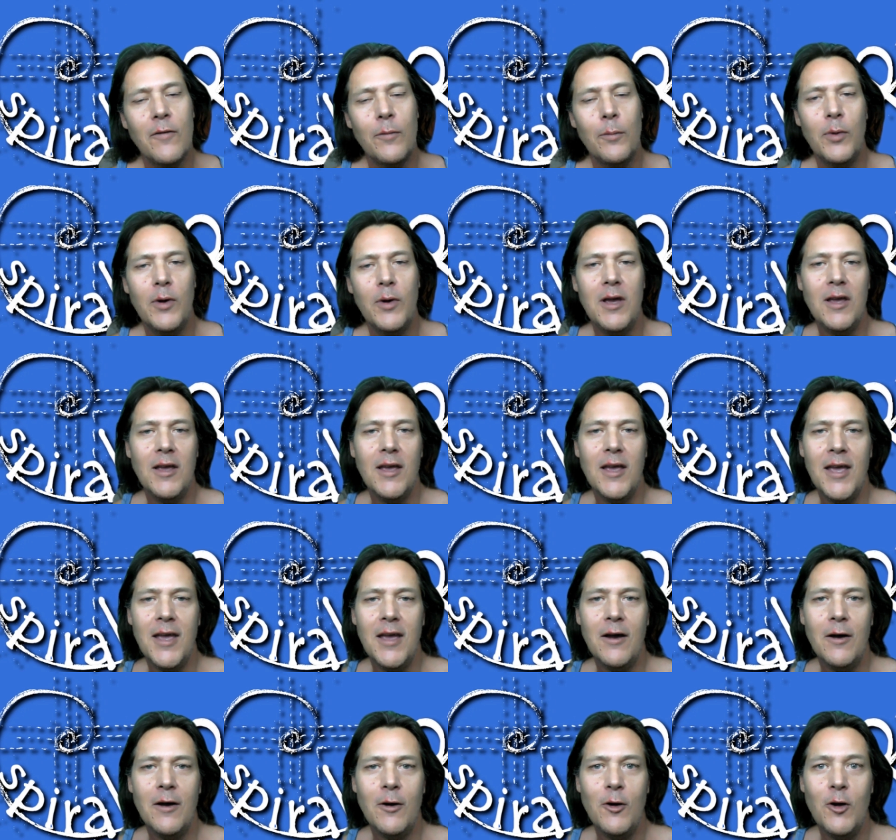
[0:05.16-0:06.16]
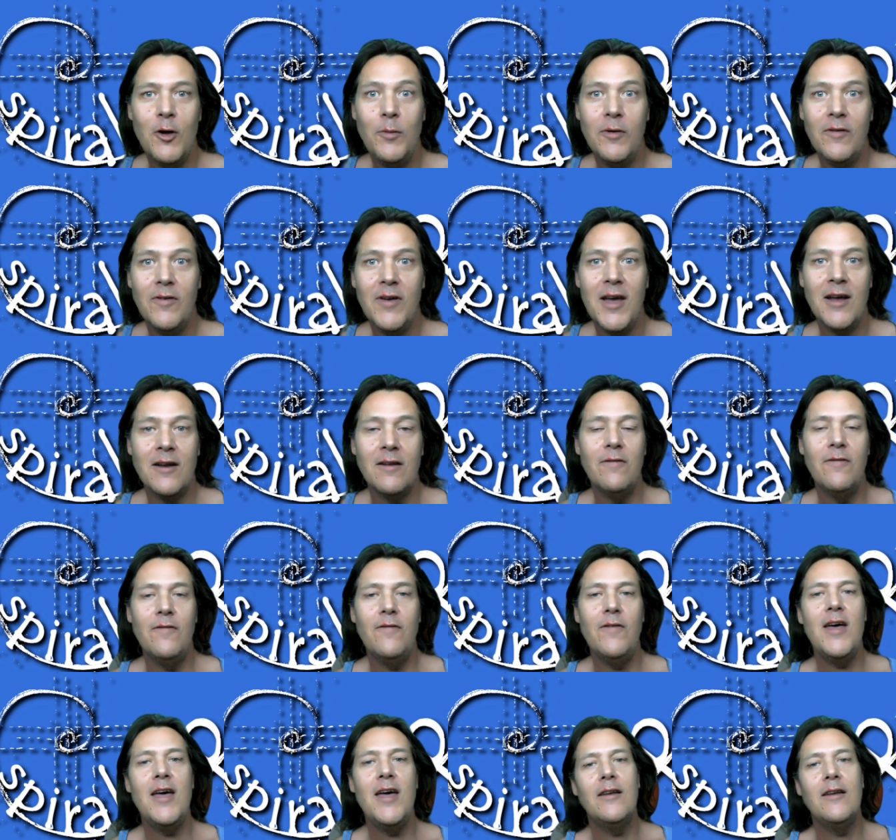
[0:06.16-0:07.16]
you for being here. I hope you've had a
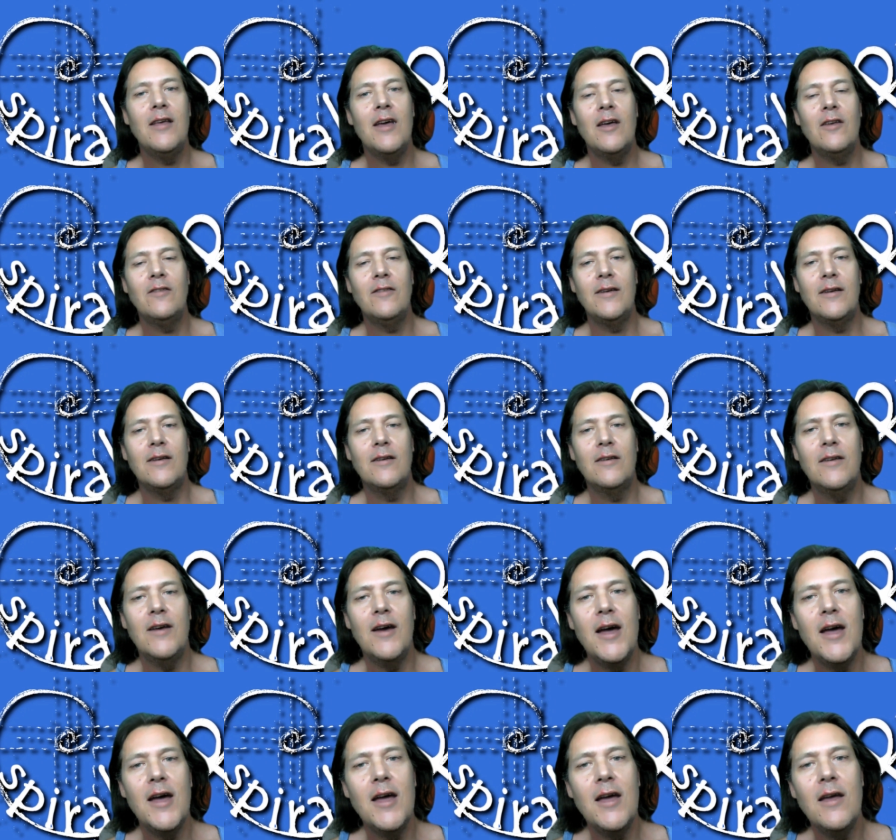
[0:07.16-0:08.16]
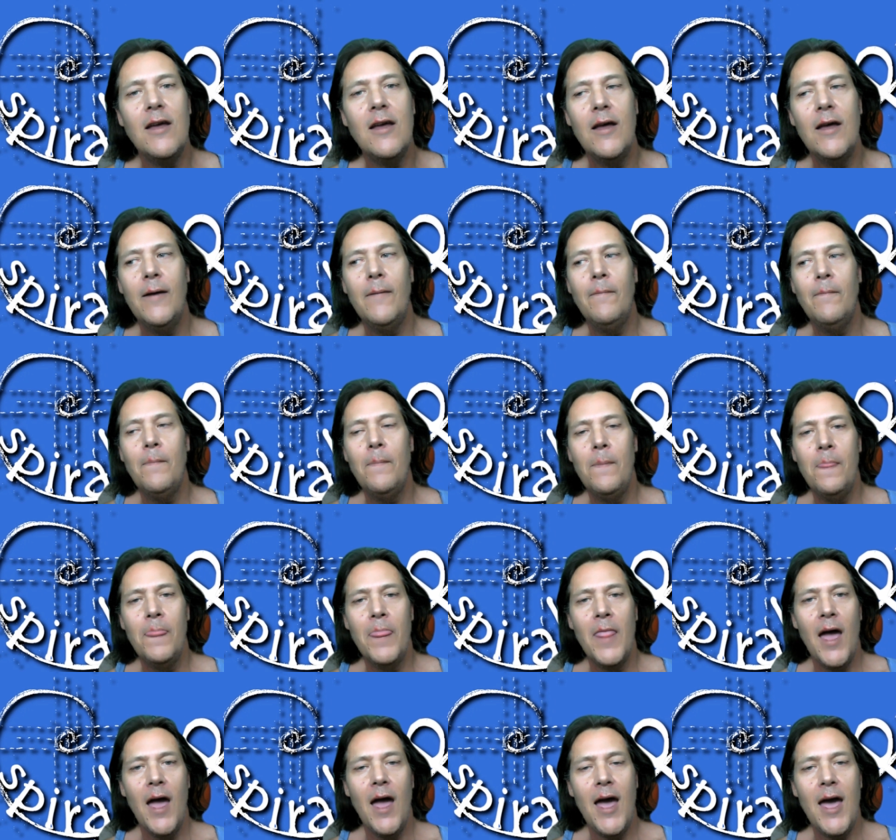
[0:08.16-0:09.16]
fantastic day
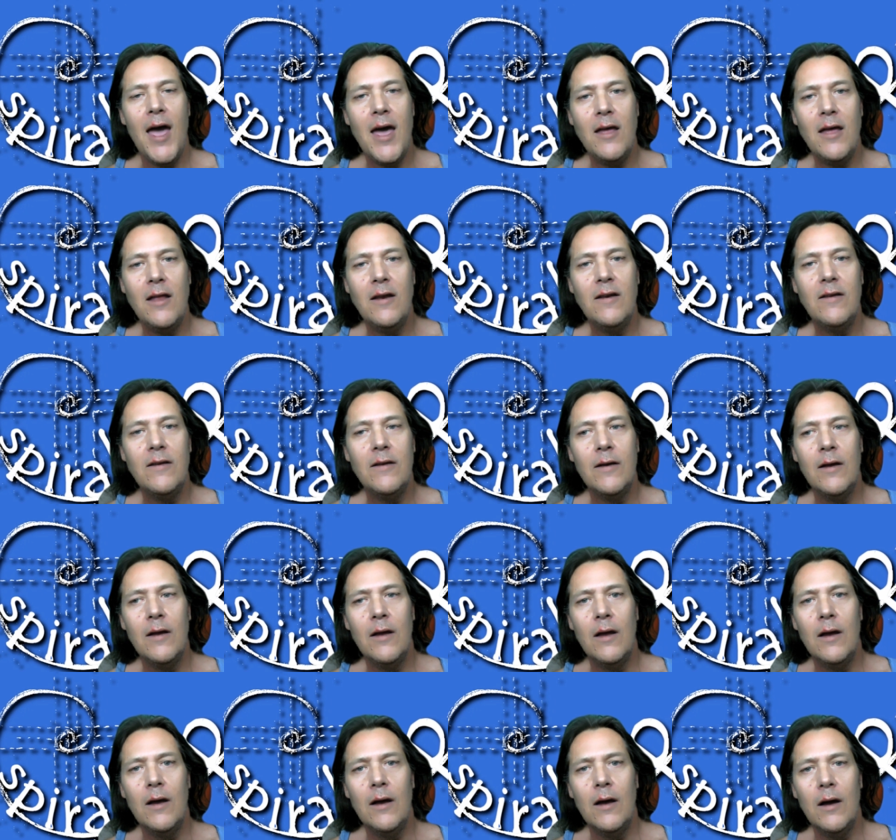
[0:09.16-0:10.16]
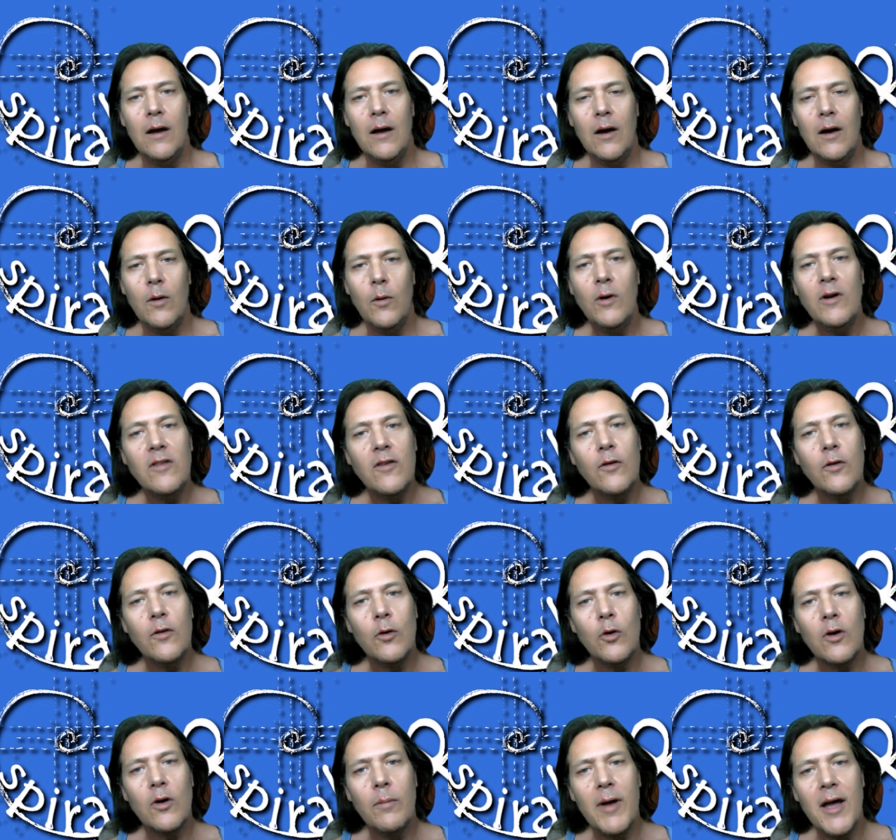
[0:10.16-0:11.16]
and wanted to
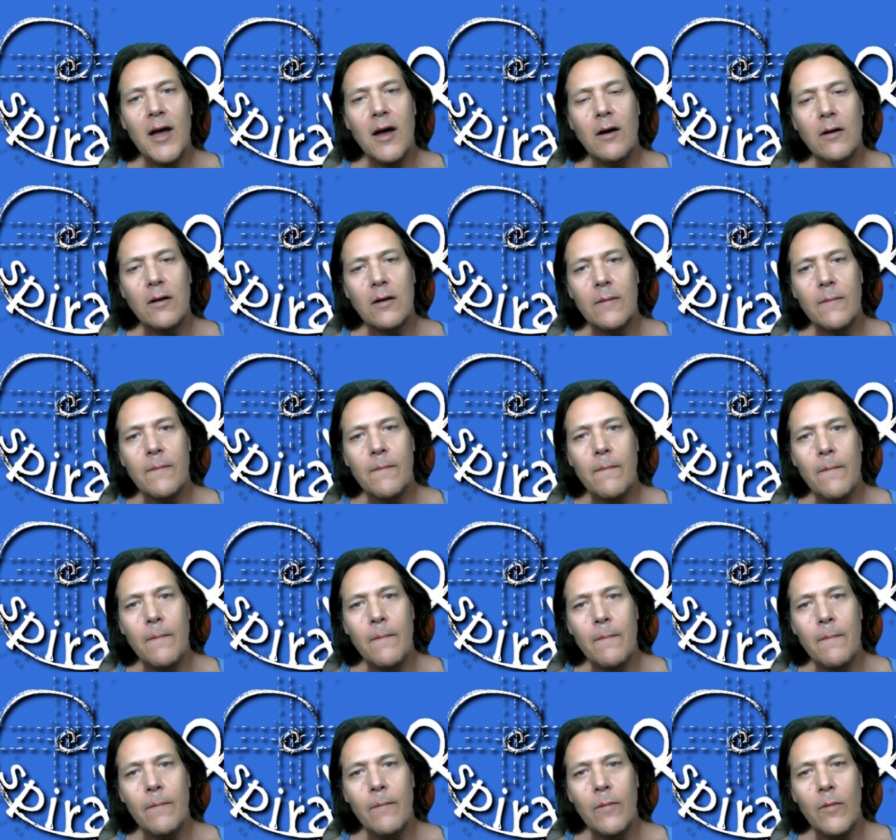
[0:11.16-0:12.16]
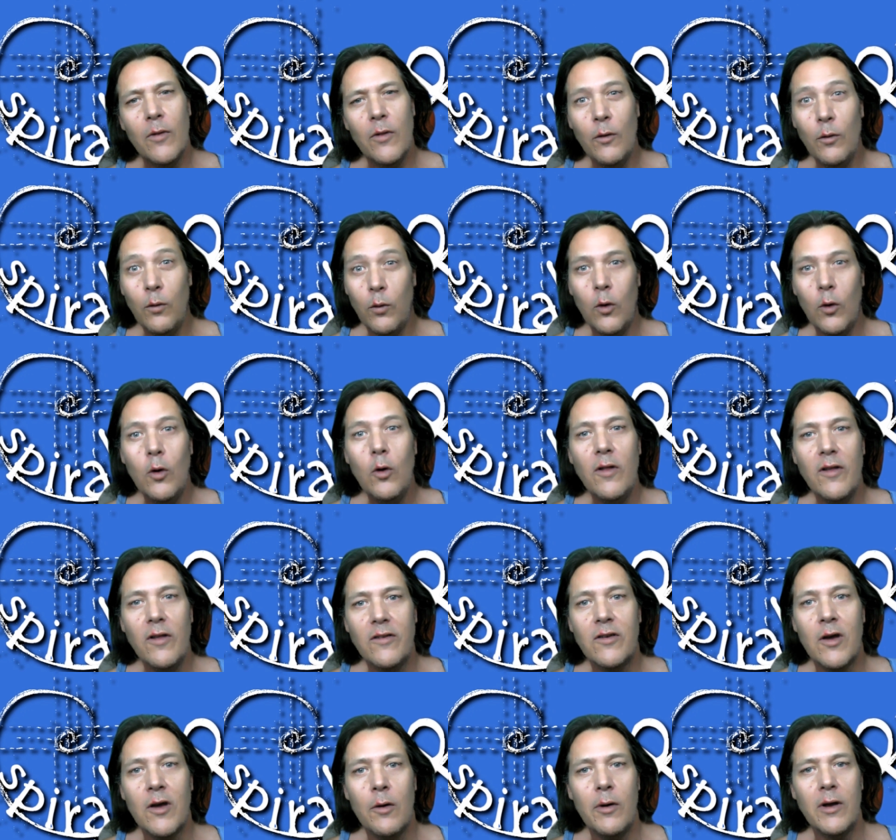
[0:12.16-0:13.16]
talk about the war
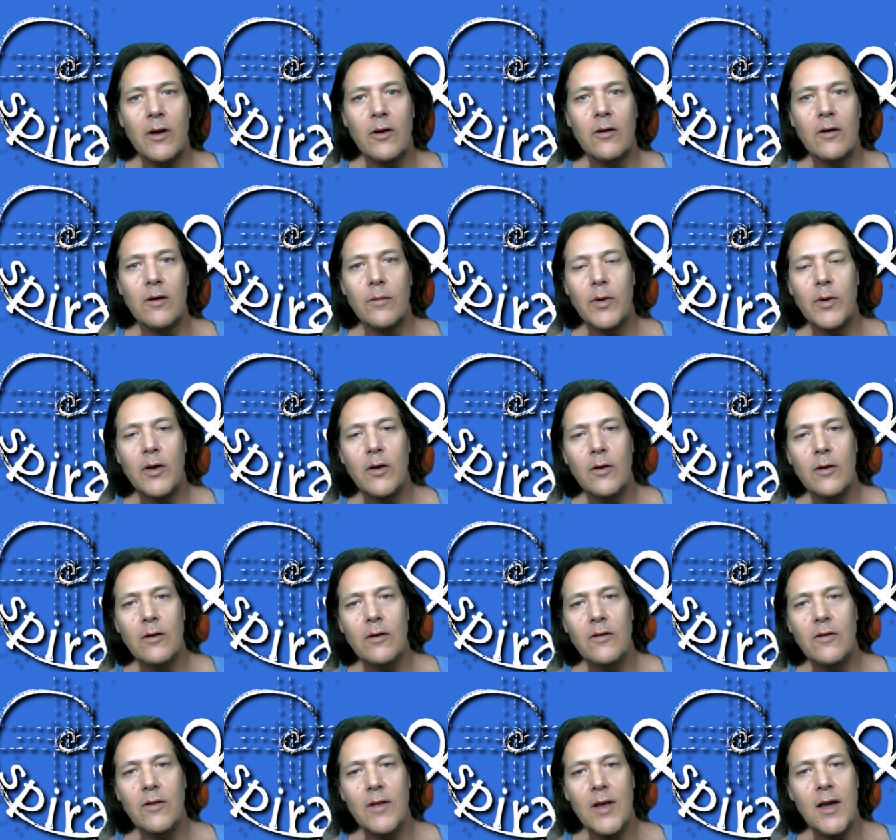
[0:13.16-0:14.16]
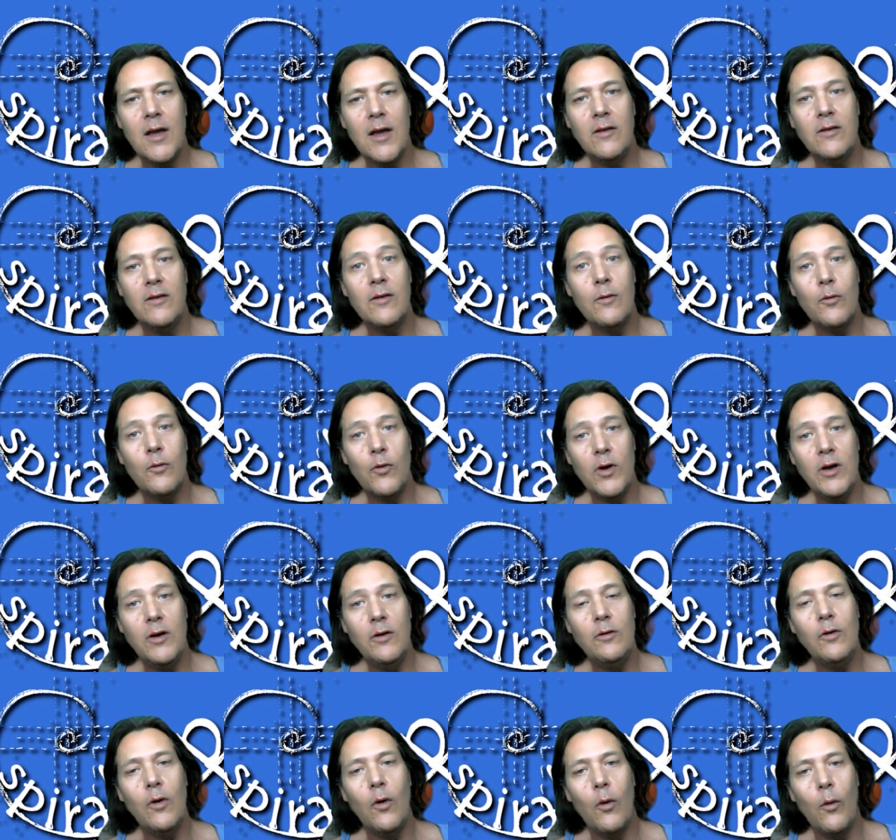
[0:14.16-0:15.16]
that's going on because there is a
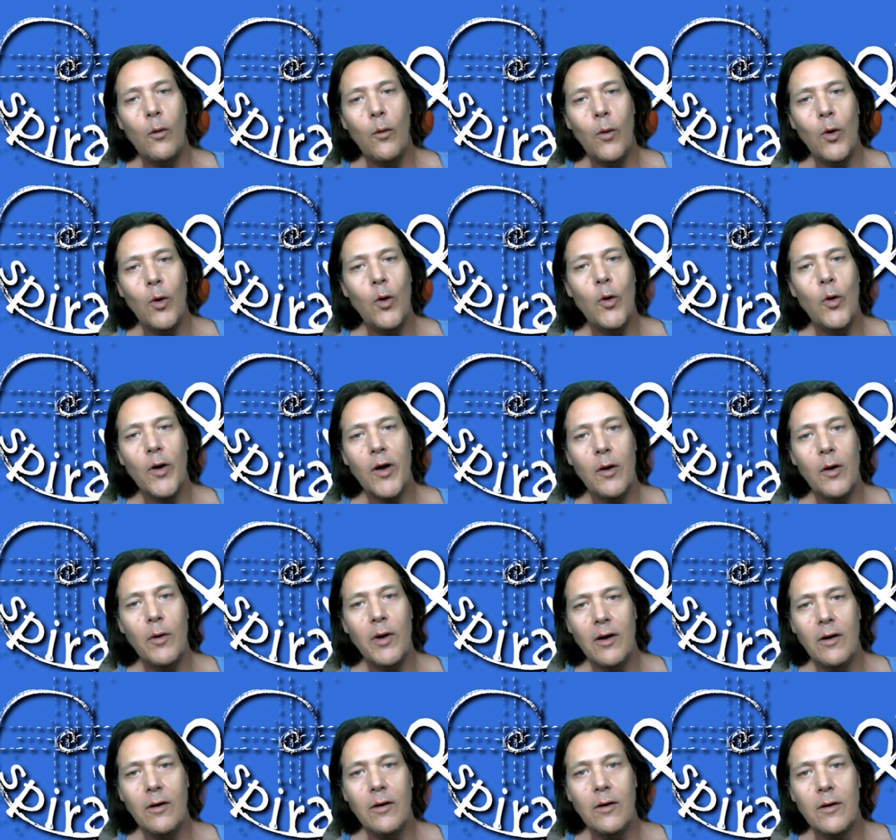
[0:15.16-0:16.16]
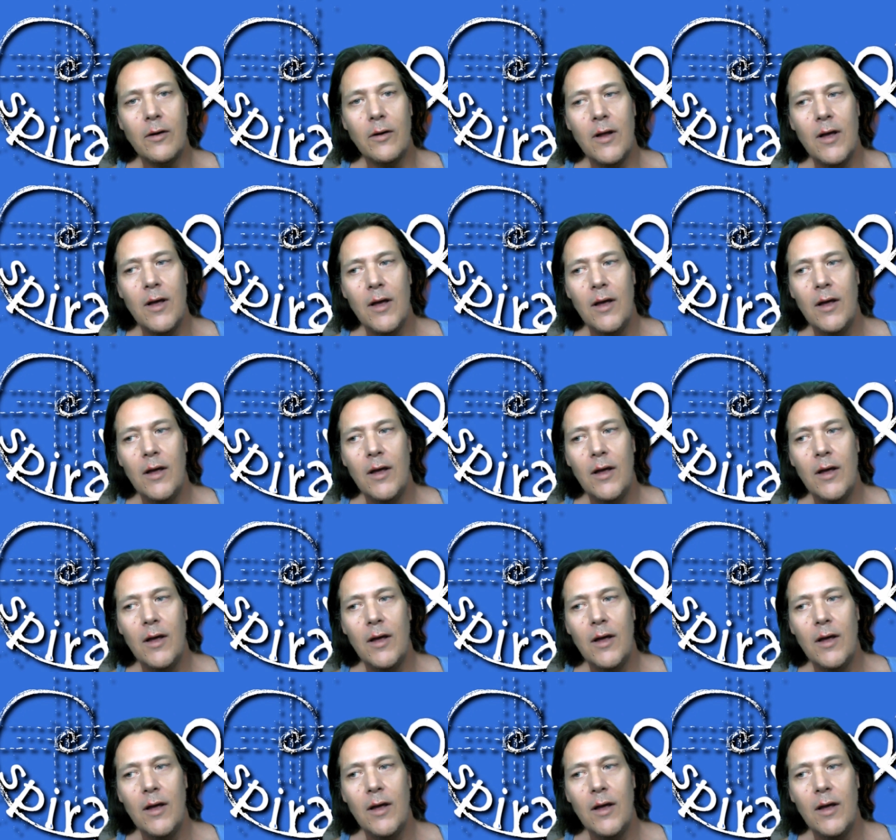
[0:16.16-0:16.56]
real war going on.